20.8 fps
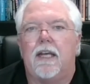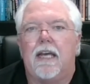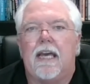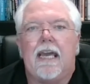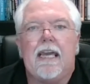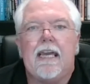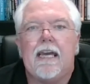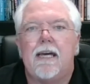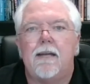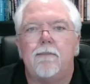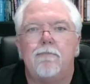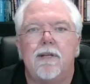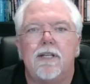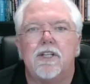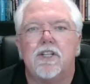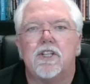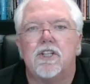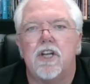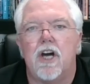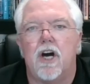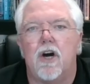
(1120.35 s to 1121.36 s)
he had been
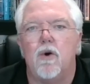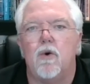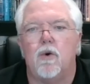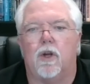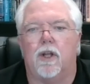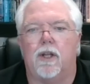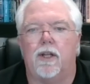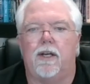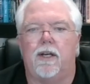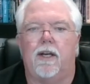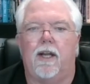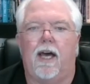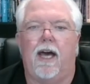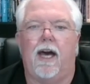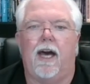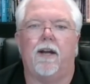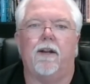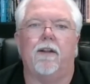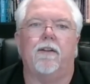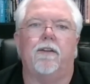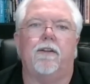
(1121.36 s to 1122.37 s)
stolen
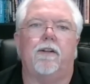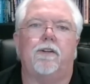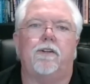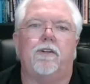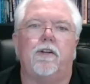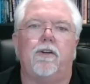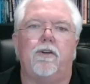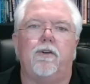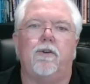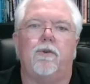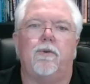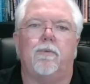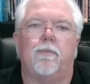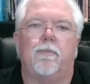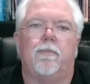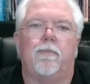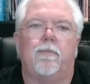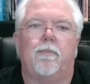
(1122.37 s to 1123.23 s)
out of the tomb.